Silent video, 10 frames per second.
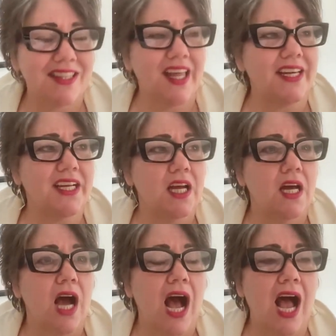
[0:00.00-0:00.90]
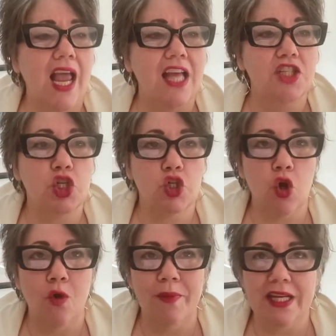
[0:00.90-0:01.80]
Like, I had
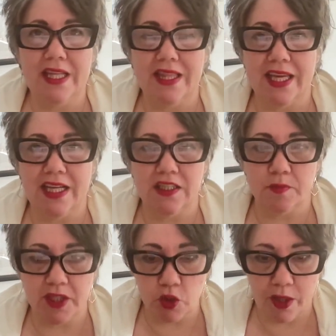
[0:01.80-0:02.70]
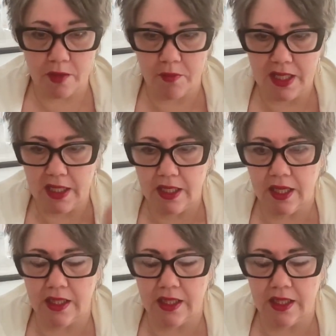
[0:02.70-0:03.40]
so many things between me